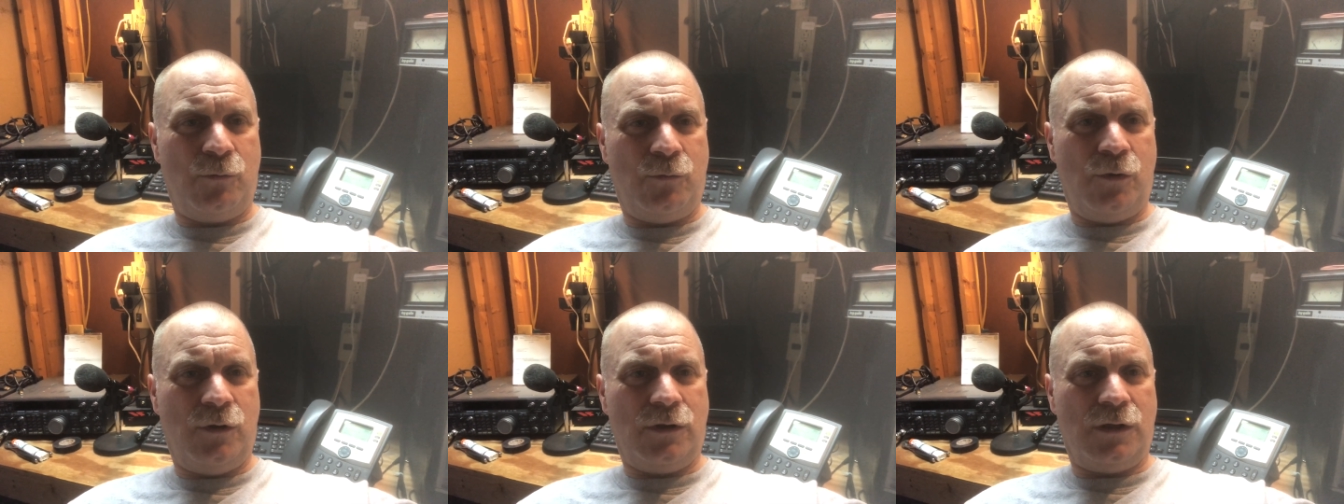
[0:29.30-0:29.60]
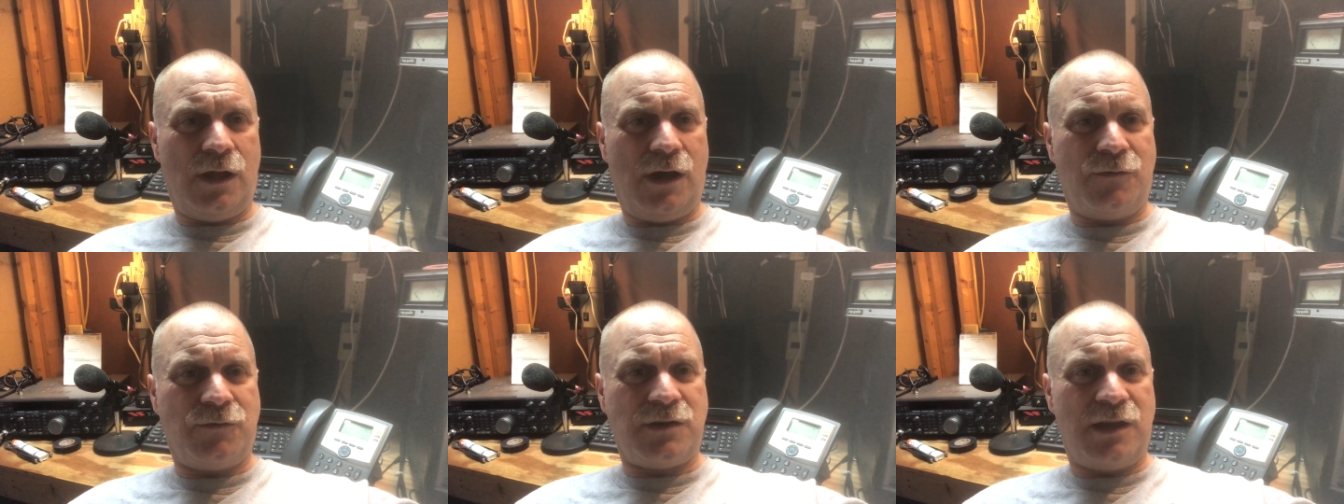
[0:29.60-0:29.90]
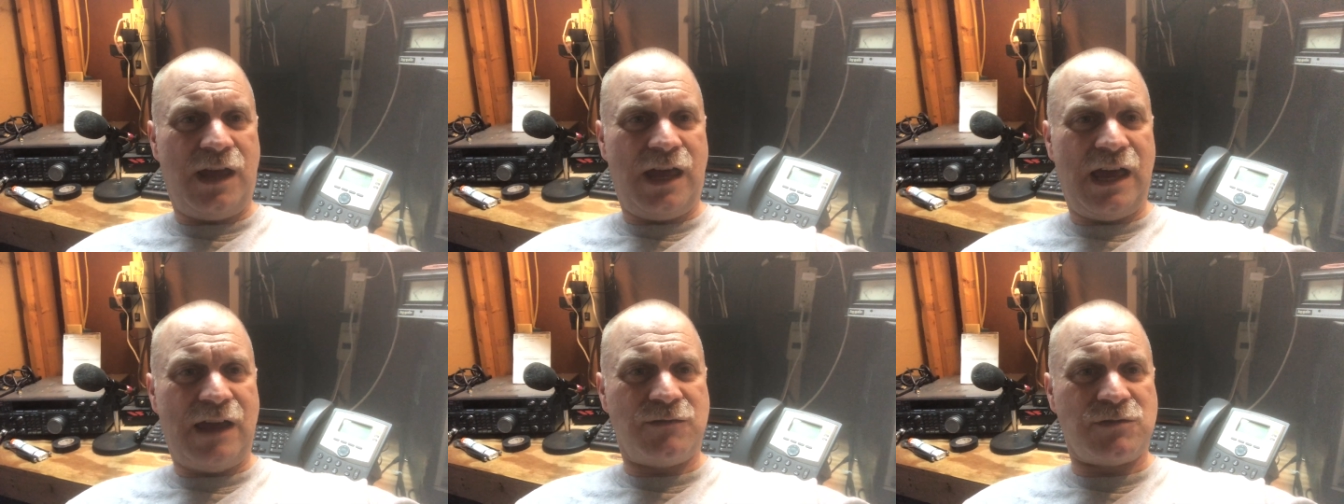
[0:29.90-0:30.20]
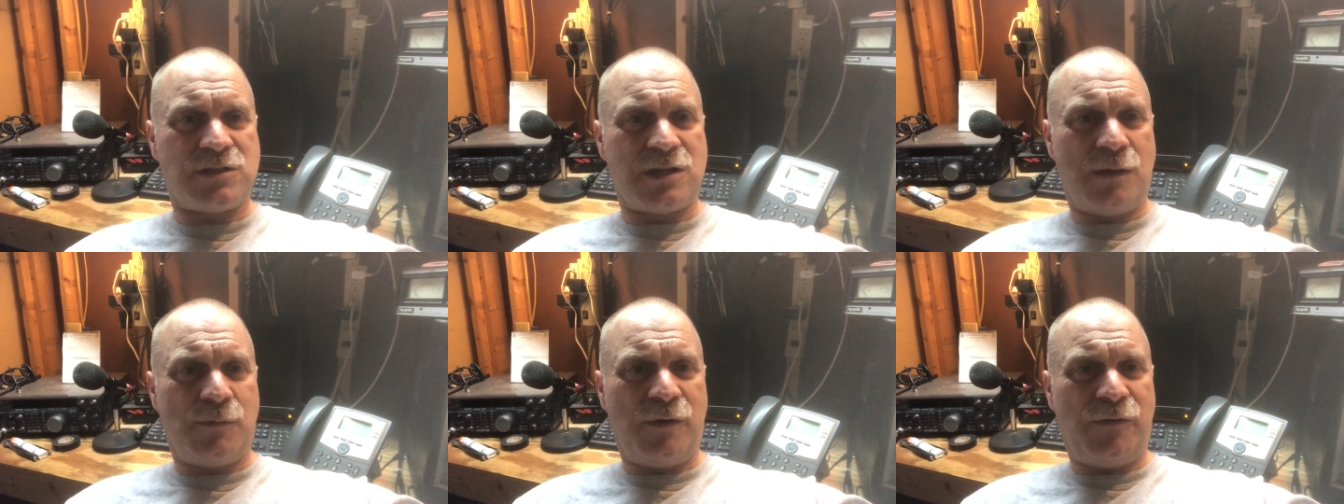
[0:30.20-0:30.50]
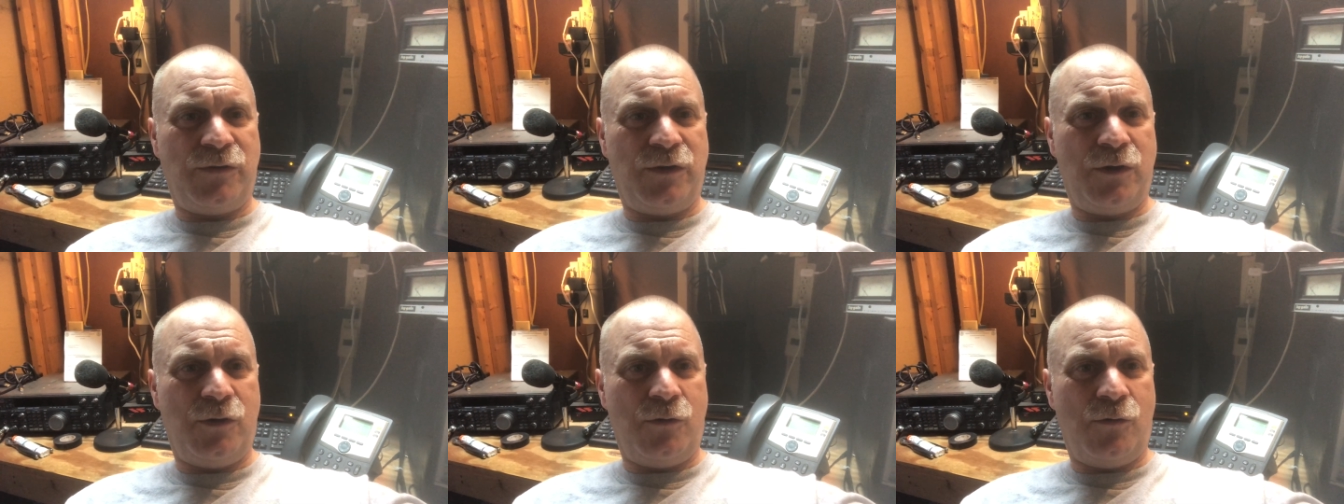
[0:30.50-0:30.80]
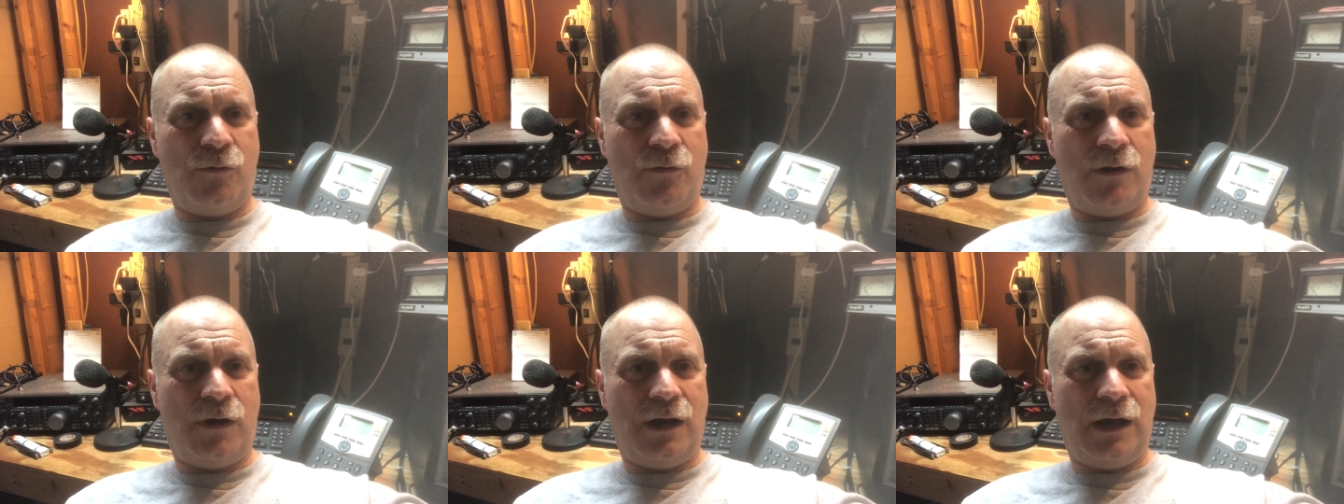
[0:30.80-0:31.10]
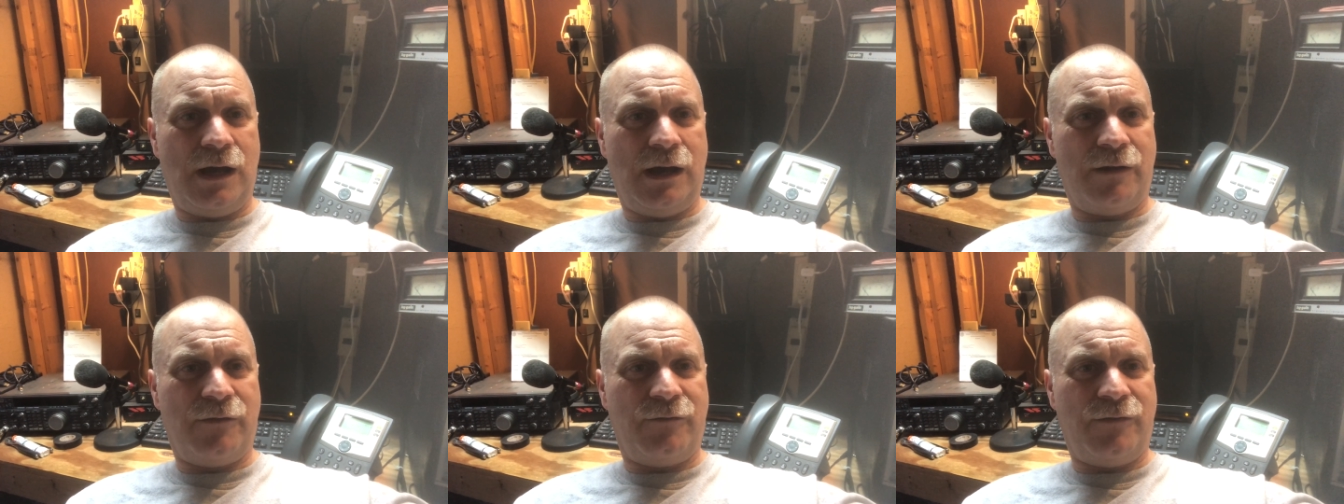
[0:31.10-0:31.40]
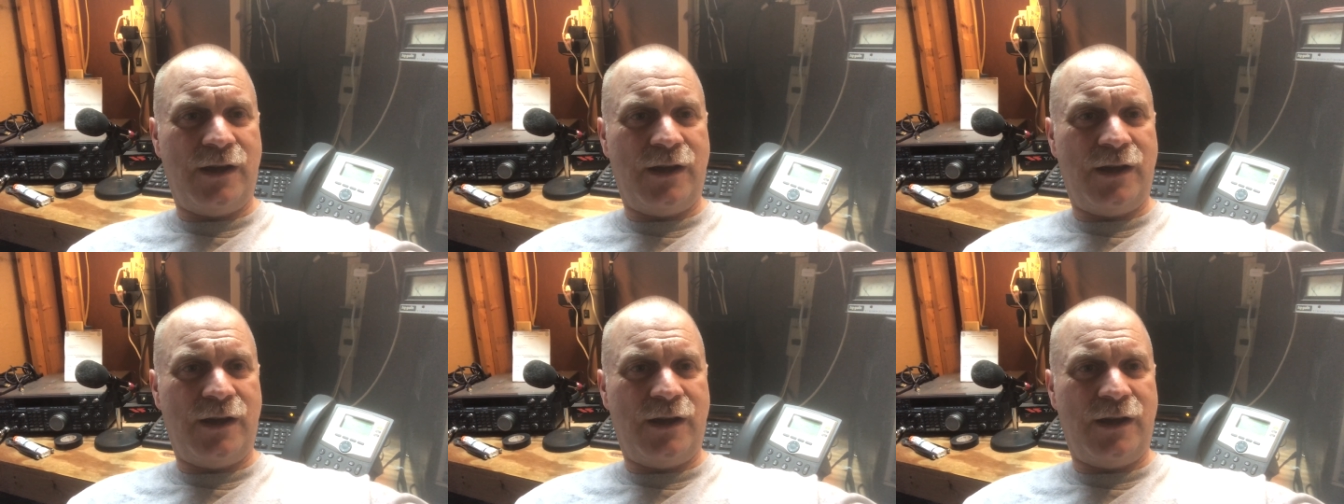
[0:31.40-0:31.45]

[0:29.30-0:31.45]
would love to have some of you uh,